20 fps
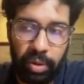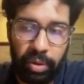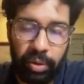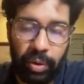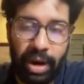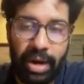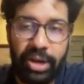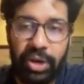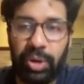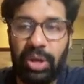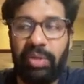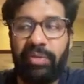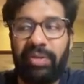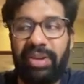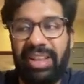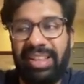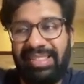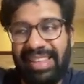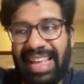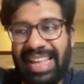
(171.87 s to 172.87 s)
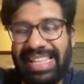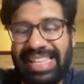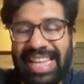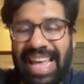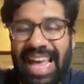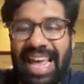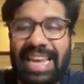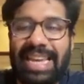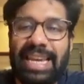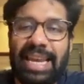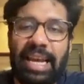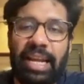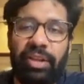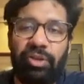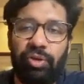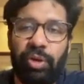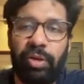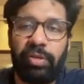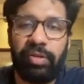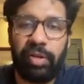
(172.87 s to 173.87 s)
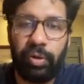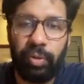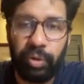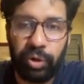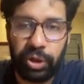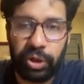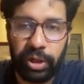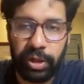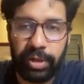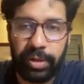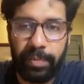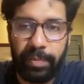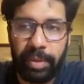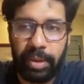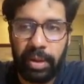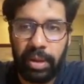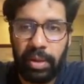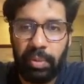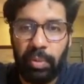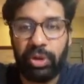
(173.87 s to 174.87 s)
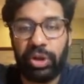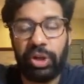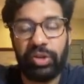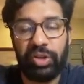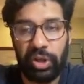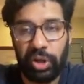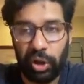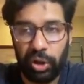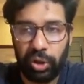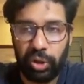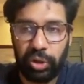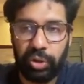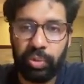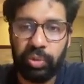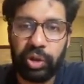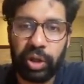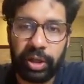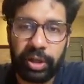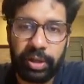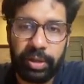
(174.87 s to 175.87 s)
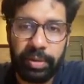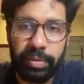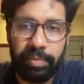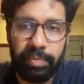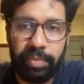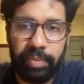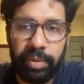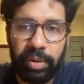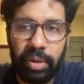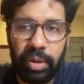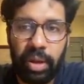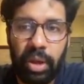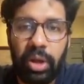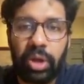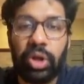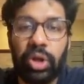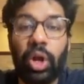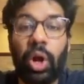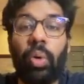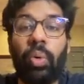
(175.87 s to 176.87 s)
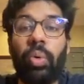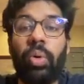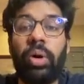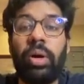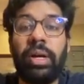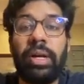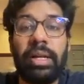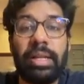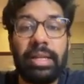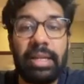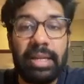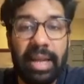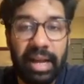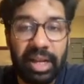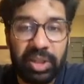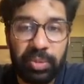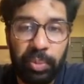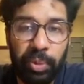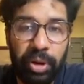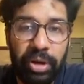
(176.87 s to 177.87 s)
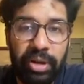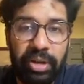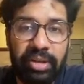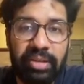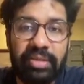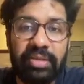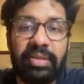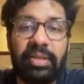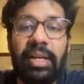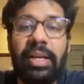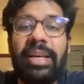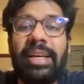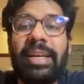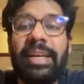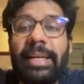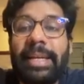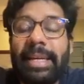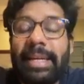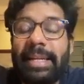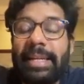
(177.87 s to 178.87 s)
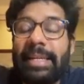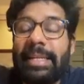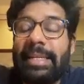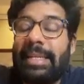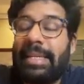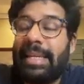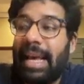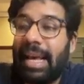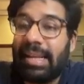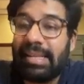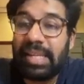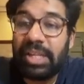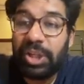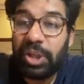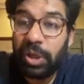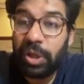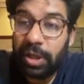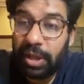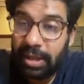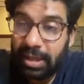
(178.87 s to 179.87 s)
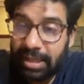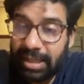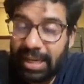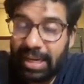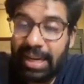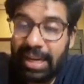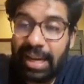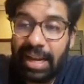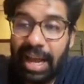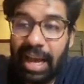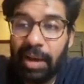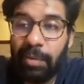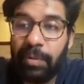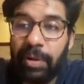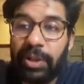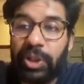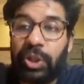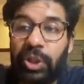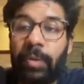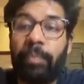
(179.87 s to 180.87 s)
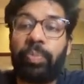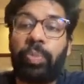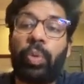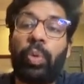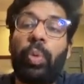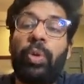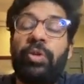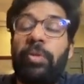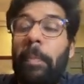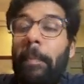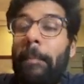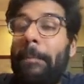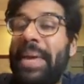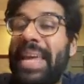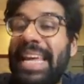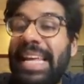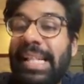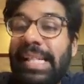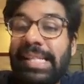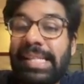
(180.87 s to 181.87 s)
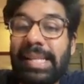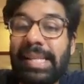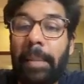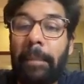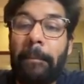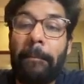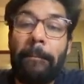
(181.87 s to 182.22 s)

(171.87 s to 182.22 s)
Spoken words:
right? You give it its ending, its resolution, which is the conclusion. Now, the next point is the essay should contain language which paints a